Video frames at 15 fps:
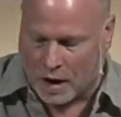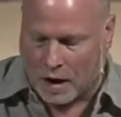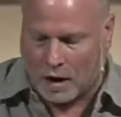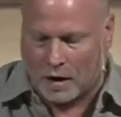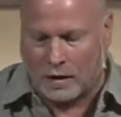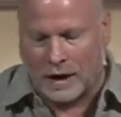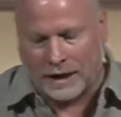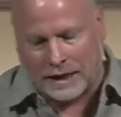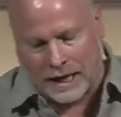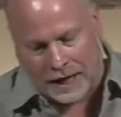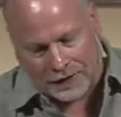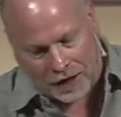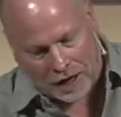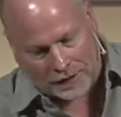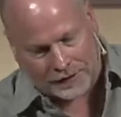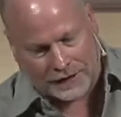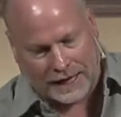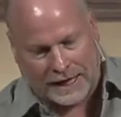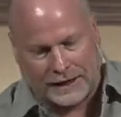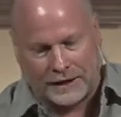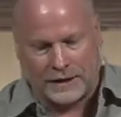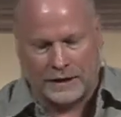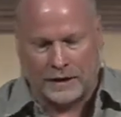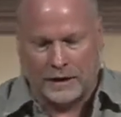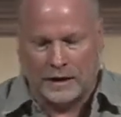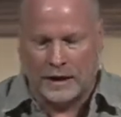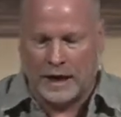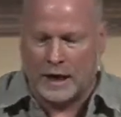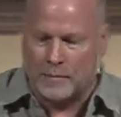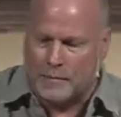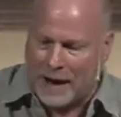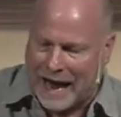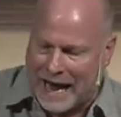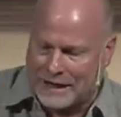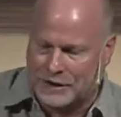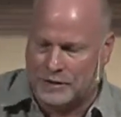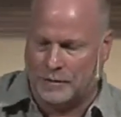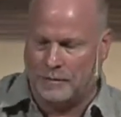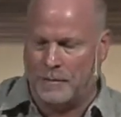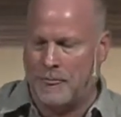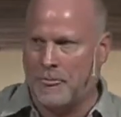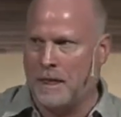are kethathneth and passum.